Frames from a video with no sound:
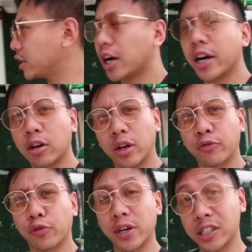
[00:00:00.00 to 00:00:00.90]
and I are
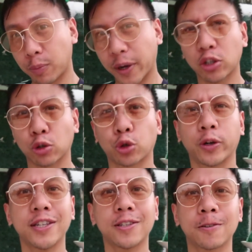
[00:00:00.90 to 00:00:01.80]
in for a special
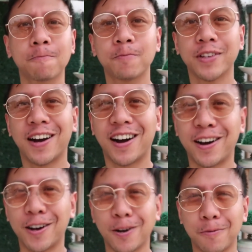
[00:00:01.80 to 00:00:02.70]
treat.
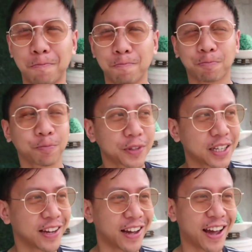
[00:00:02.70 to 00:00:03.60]
Um,
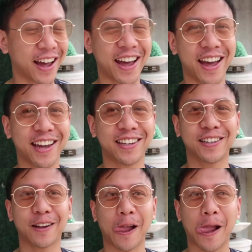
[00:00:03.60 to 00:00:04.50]
and
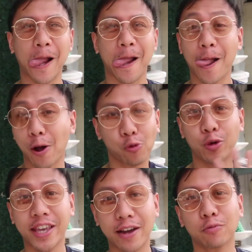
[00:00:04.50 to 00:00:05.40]

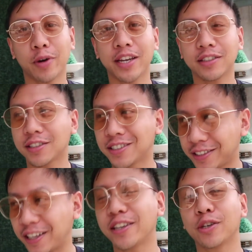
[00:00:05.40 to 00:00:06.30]
we can't wait
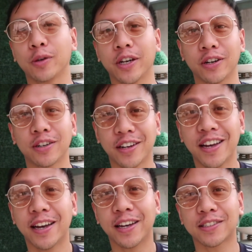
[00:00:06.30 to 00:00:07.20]
to take you here.
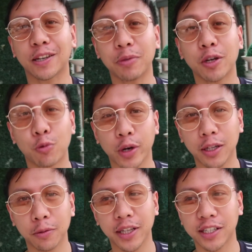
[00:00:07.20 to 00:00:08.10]
It's something
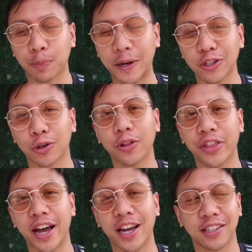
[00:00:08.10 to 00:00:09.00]
really, really special
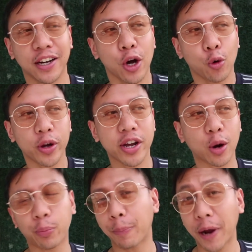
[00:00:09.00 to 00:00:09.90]
that we
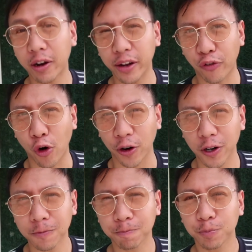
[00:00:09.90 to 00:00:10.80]
are preparing
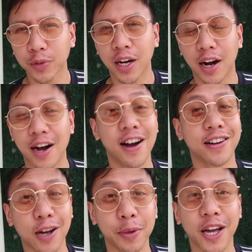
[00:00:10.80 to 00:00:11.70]
for
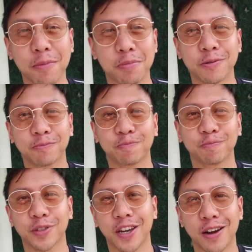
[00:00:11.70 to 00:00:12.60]
uh, coming up.
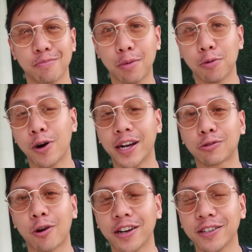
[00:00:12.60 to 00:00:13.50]

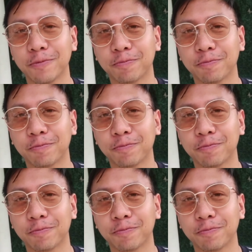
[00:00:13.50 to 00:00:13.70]
Mabuhay squad,